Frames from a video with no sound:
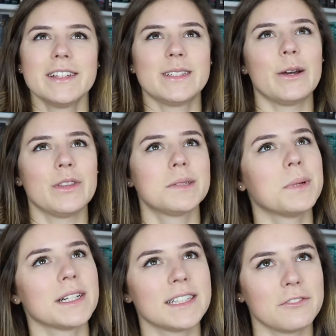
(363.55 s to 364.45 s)
So this
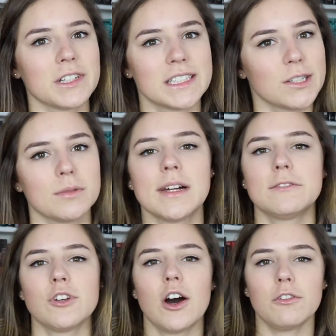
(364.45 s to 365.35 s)
book definitely still
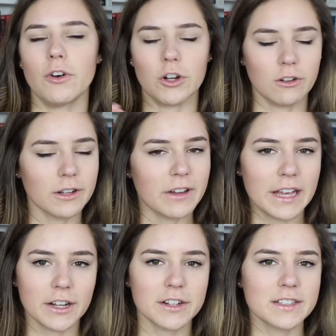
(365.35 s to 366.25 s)
left off on
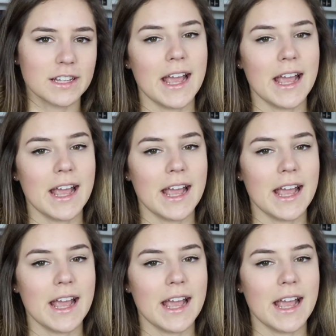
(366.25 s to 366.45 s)
cliffhangers